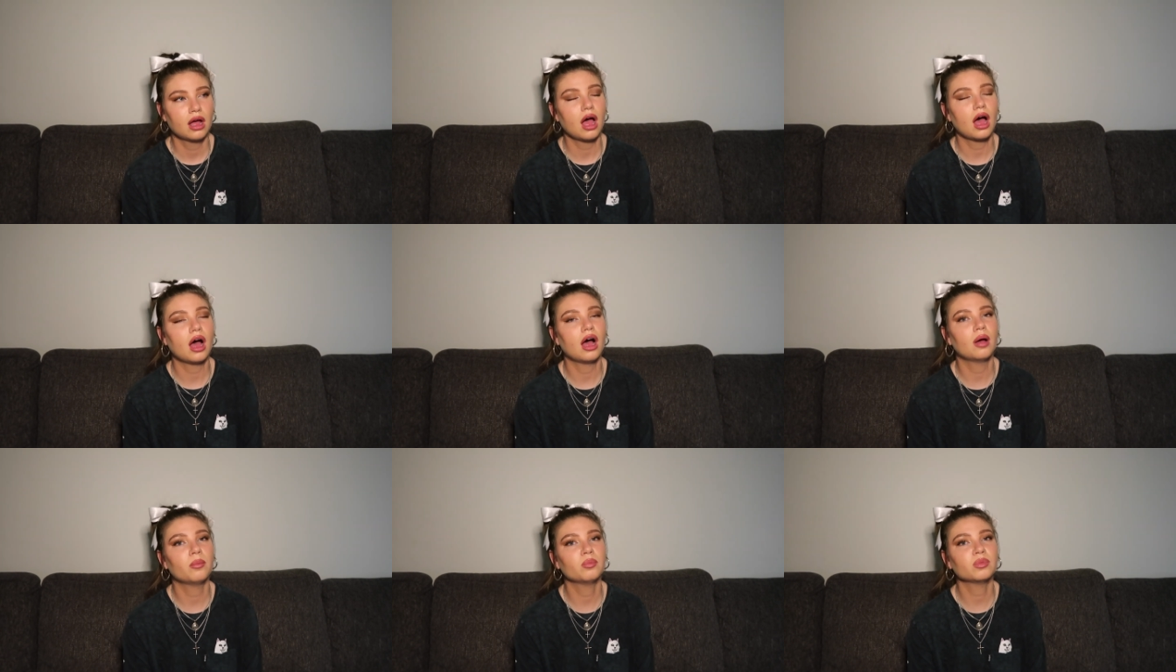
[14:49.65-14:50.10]

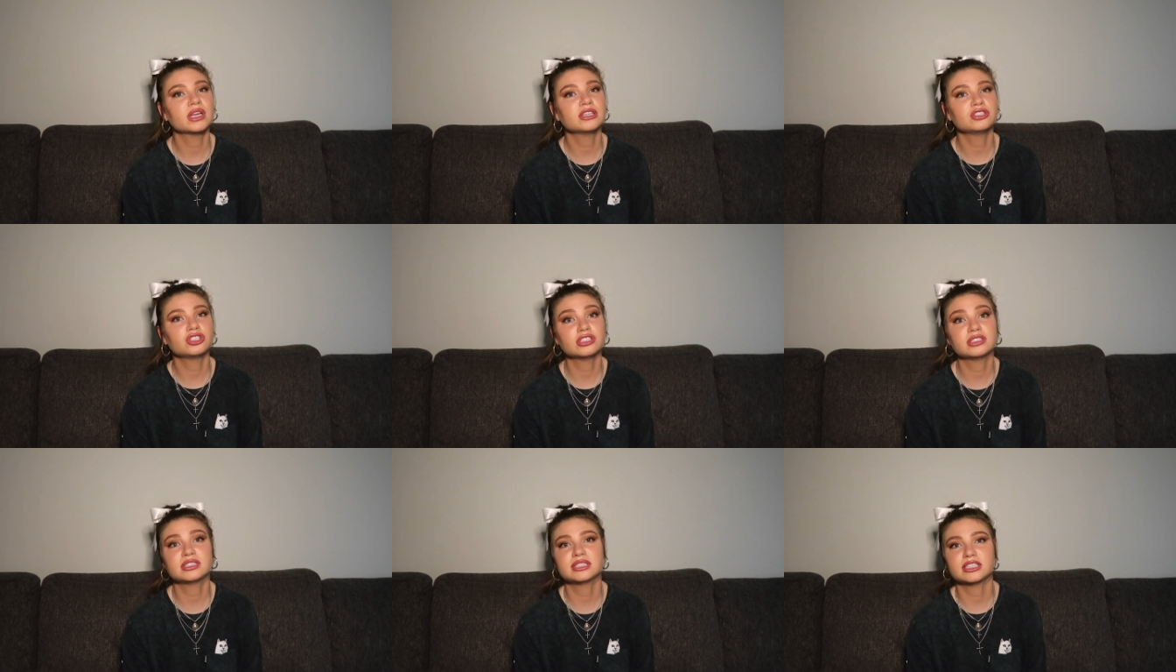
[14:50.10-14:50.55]
let's
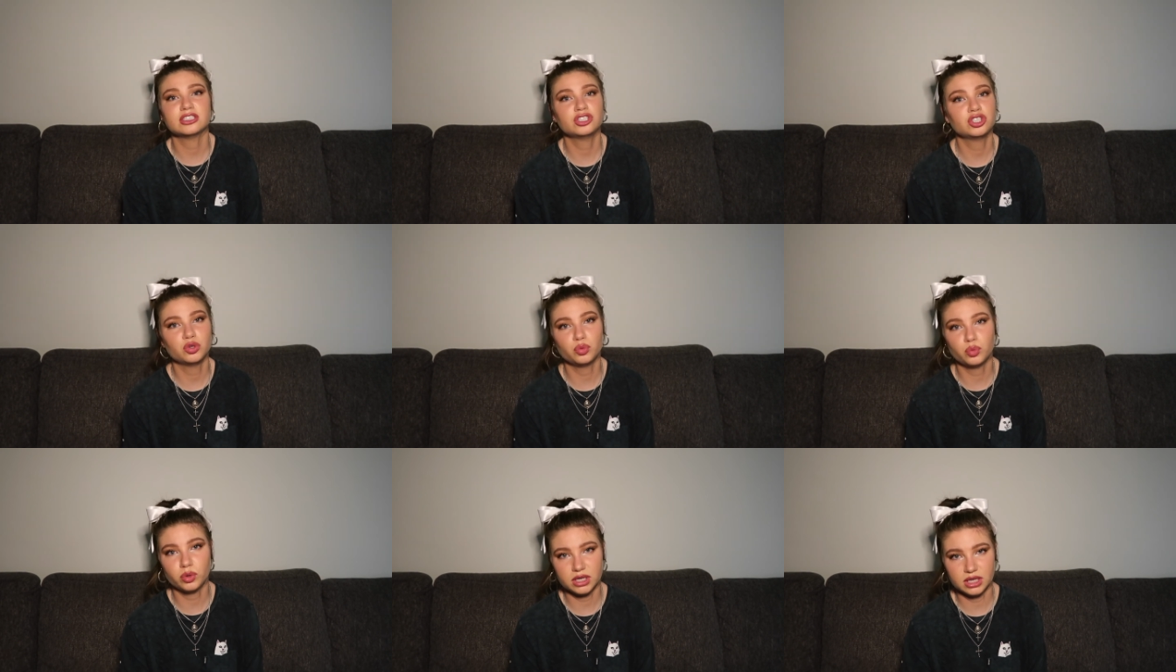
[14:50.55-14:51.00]
just say
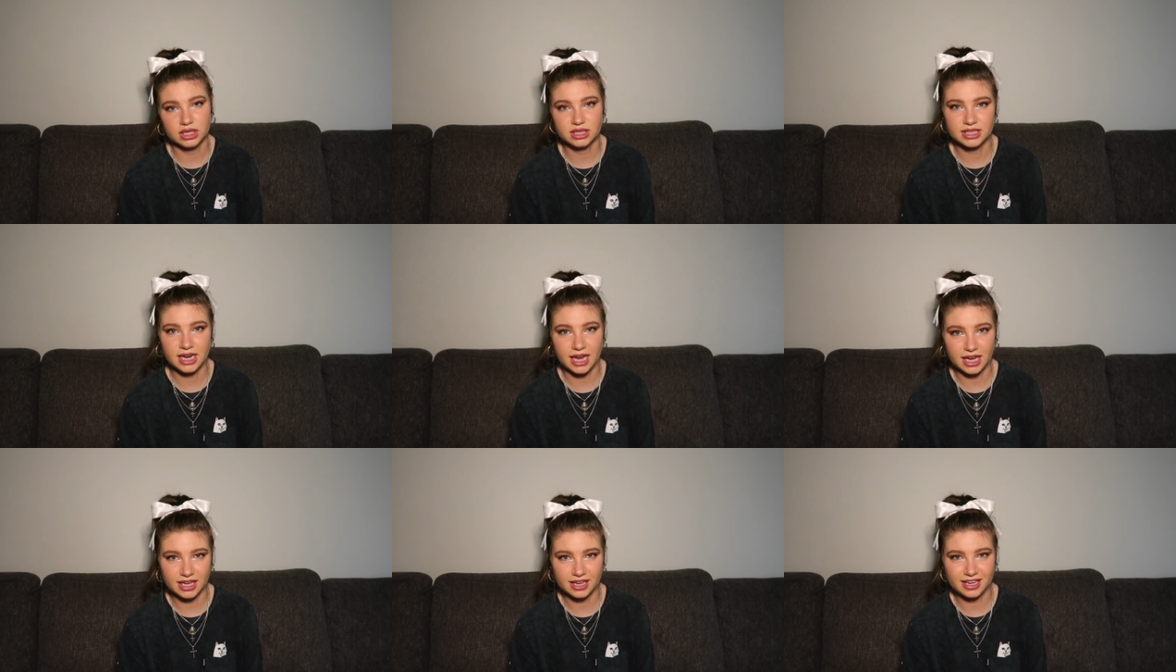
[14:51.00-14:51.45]
she wouldn't
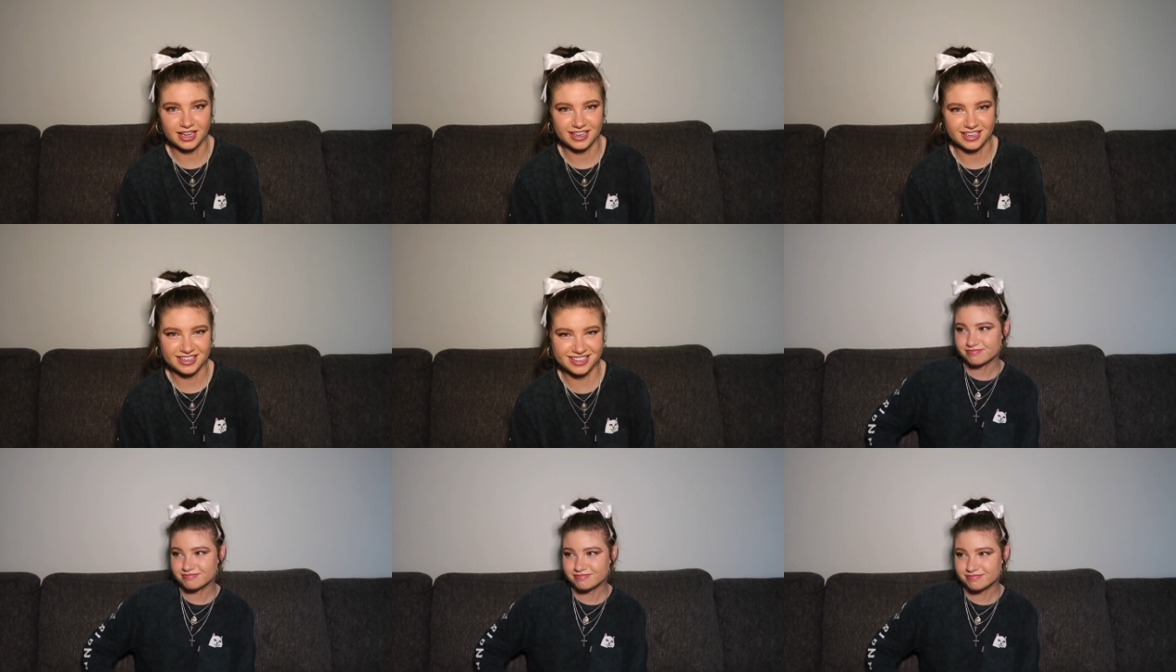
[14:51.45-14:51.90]
take
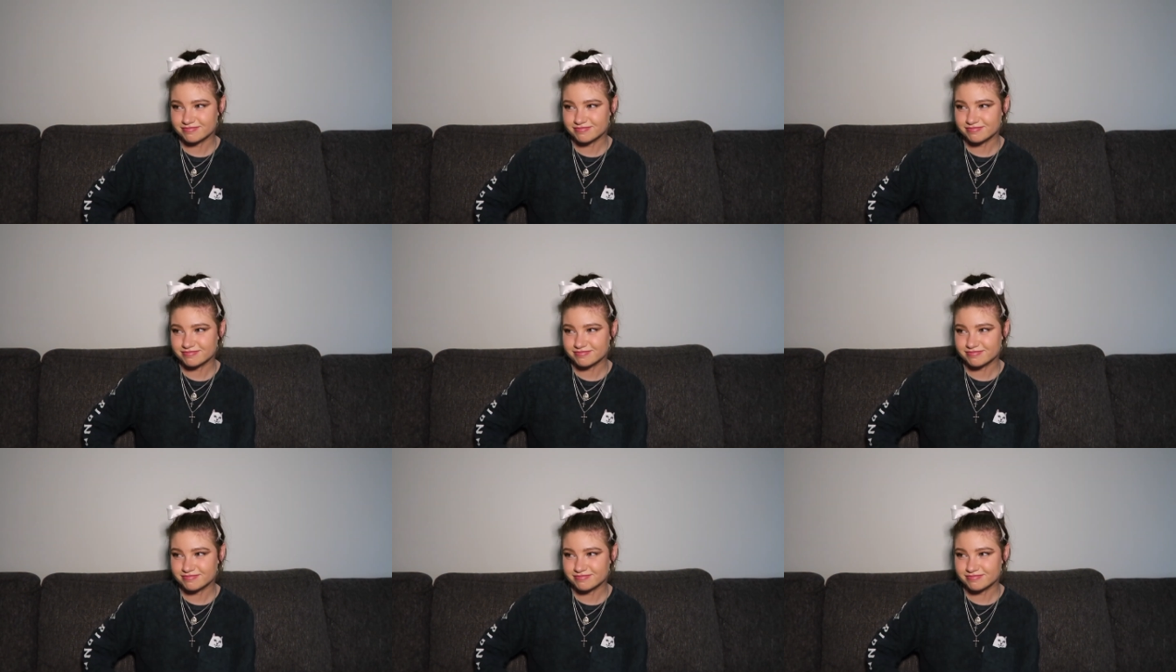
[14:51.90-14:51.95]
it.